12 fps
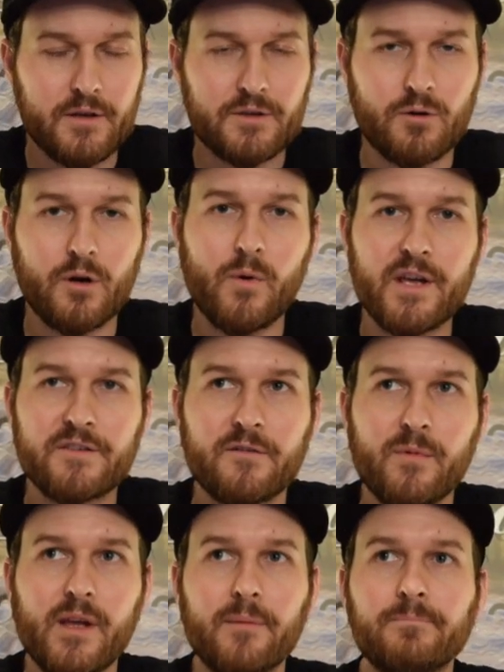Score-wise
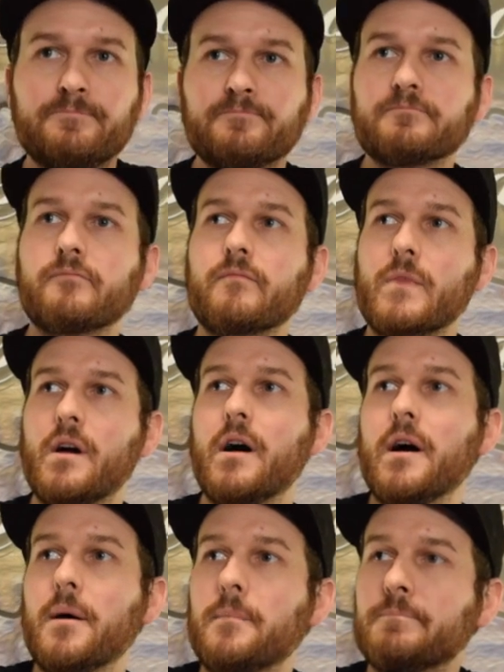for me,
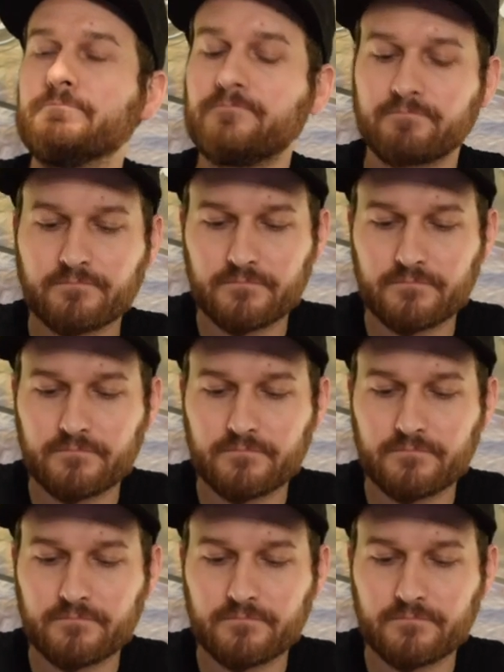I'm